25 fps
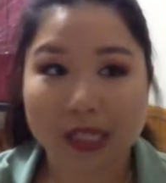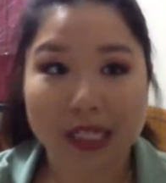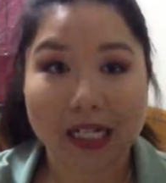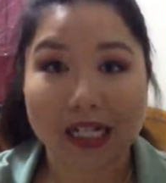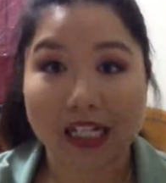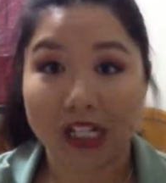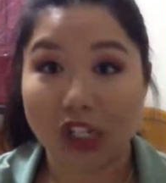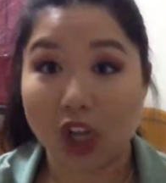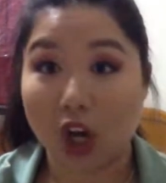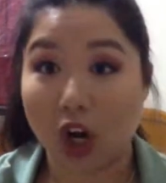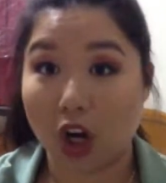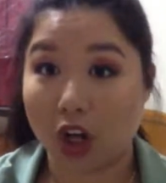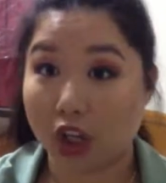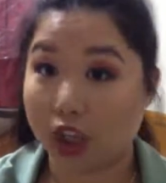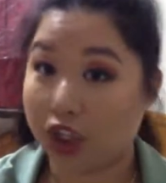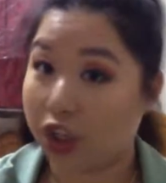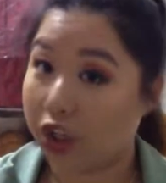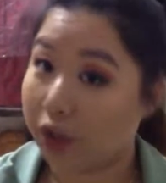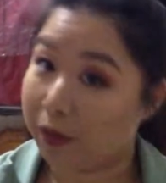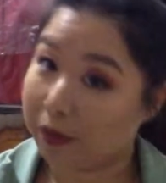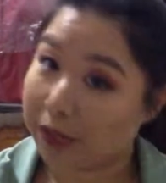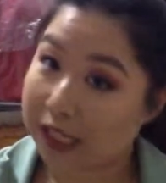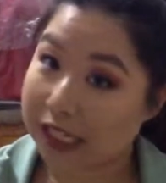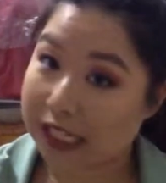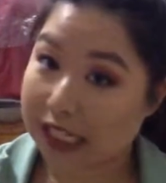as harsh
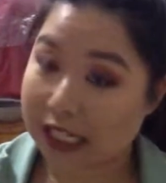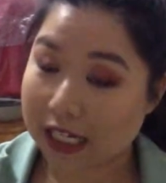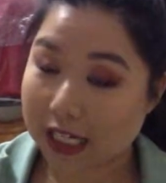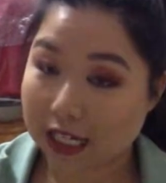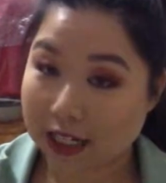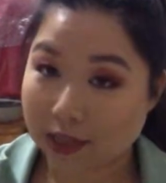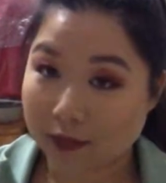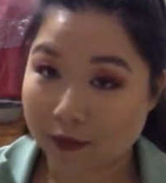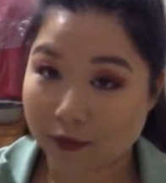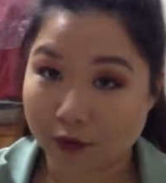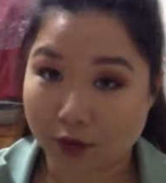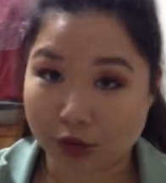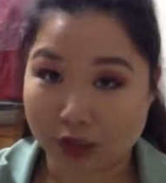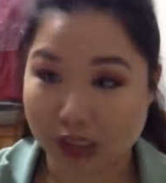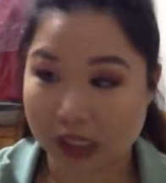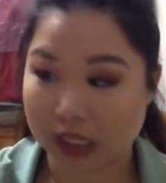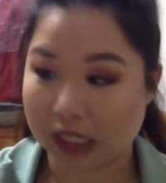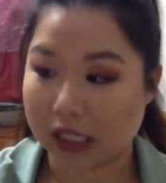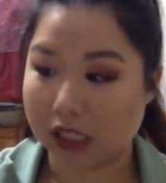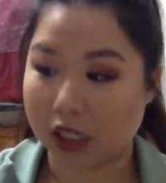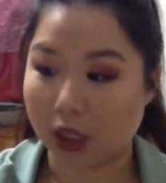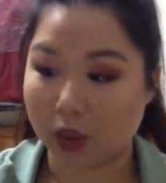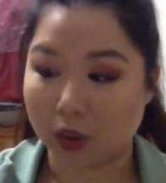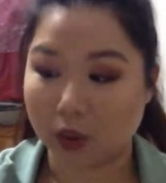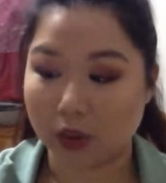on my skin
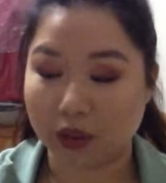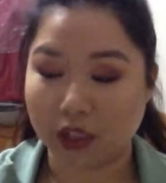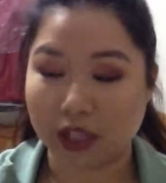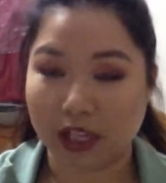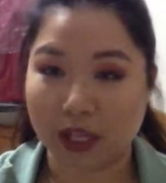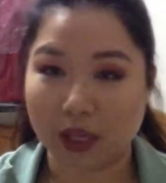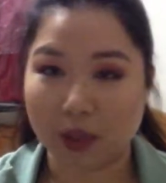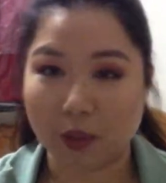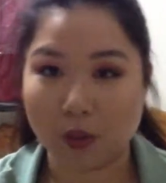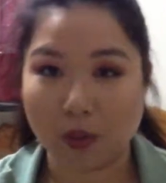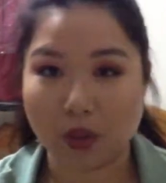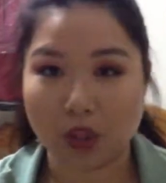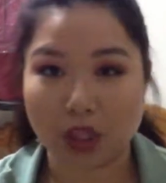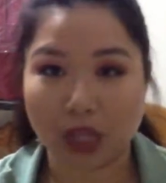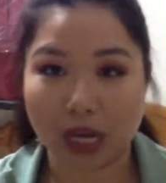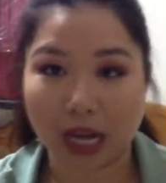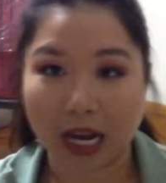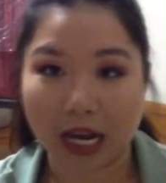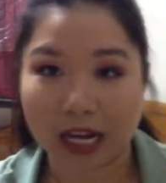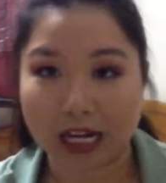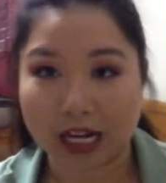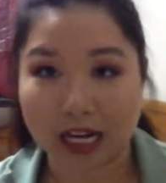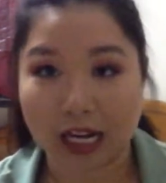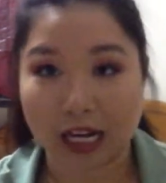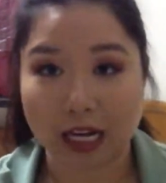versus the Olay, which
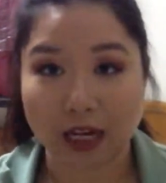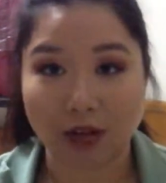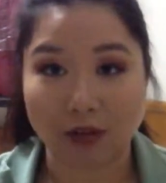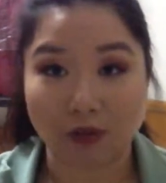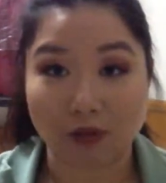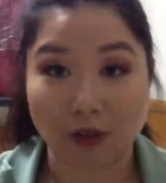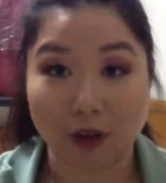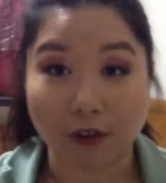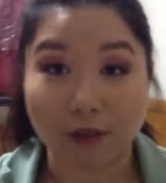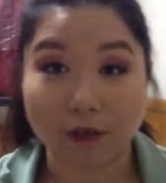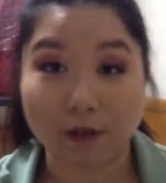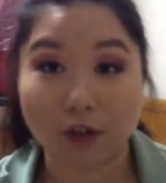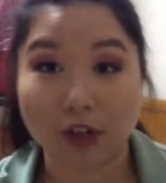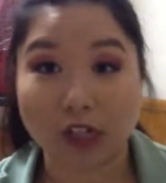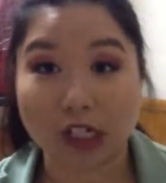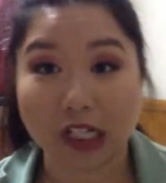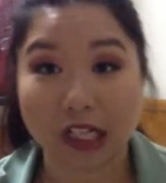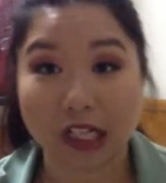had a rougher